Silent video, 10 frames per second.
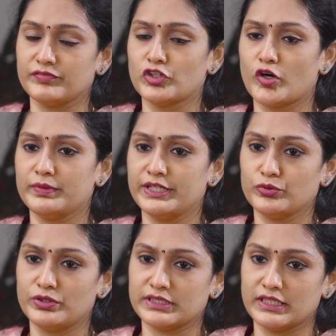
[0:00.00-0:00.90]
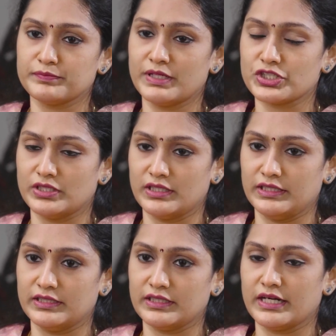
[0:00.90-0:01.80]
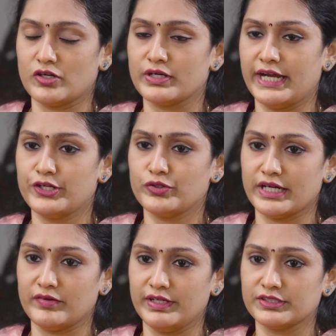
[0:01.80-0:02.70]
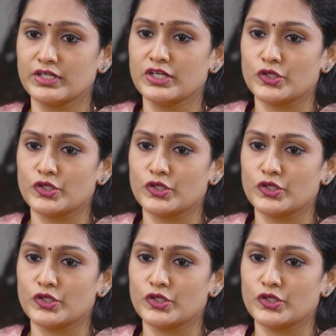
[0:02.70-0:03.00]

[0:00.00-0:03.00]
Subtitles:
we normally do this test much earlier, around 8 to 10 weeks,